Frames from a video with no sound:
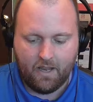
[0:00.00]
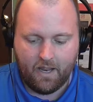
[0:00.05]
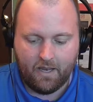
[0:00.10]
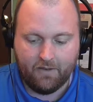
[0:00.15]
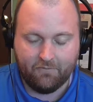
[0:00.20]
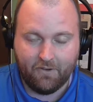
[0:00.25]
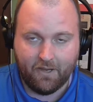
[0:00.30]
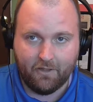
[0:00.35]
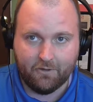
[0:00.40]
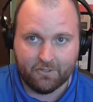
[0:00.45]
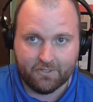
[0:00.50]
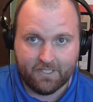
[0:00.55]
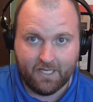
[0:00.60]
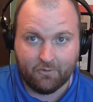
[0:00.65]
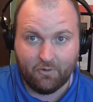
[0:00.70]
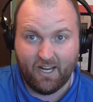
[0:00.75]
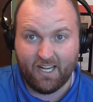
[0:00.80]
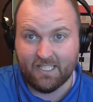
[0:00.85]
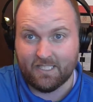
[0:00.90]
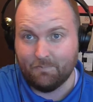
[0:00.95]
And if I understand
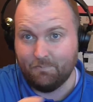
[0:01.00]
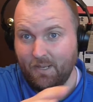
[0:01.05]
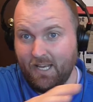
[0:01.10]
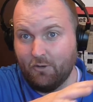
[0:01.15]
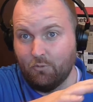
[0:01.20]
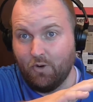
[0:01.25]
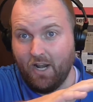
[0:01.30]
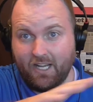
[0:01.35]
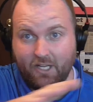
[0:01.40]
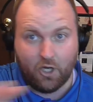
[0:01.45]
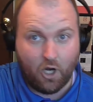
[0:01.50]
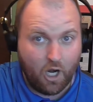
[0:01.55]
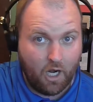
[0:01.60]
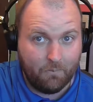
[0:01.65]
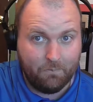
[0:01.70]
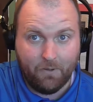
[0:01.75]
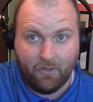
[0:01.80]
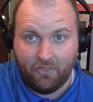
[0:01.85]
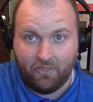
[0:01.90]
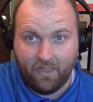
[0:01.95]
right, it's a big red
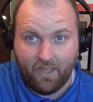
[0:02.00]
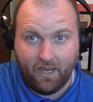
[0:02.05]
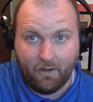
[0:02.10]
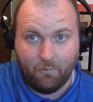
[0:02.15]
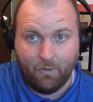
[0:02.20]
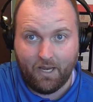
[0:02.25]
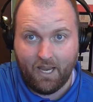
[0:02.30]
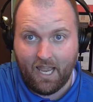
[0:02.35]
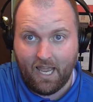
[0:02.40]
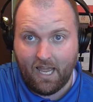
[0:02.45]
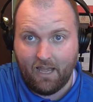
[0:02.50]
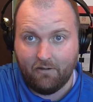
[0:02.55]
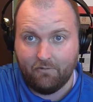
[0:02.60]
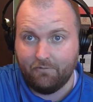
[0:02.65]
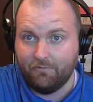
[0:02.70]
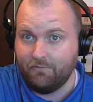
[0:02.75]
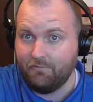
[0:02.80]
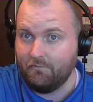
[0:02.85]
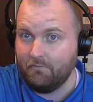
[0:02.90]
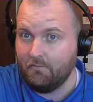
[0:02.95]
carpet thing.
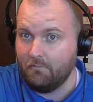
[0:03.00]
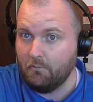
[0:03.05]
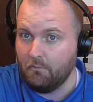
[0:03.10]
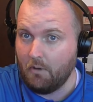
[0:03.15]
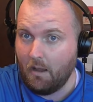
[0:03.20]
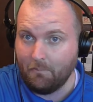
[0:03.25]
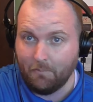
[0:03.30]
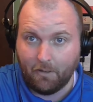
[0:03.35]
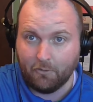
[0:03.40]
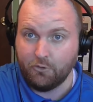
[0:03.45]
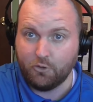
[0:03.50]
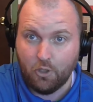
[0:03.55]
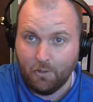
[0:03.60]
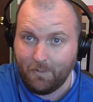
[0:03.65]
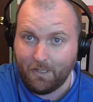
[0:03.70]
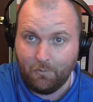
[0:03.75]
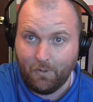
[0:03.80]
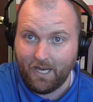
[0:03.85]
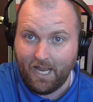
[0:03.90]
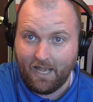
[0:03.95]
I'm
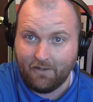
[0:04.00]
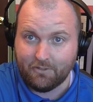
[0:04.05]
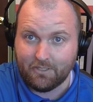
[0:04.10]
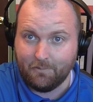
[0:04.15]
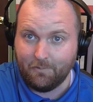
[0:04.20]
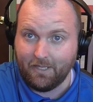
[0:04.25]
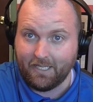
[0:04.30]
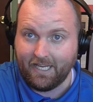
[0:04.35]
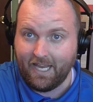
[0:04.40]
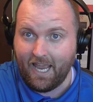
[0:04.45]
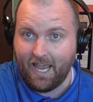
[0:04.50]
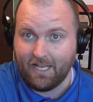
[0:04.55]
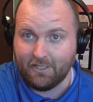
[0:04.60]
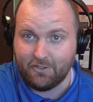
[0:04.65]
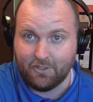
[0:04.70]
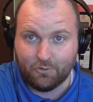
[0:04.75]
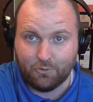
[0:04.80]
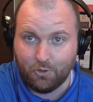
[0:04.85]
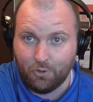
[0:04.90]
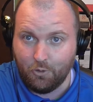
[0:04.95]
assuming we have some of the cast
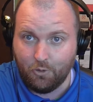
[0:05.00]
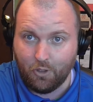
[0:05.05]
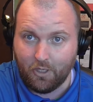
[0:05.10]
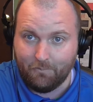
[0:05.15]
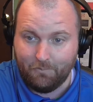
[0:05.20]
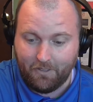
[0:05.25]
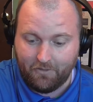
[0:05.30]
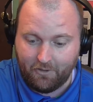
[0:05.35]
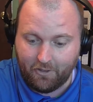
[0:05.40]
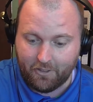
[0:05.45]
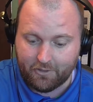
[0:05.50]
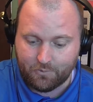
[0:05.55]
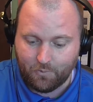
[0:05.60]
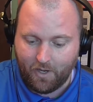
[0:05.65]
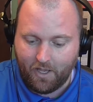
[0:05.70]
and crew going to be there as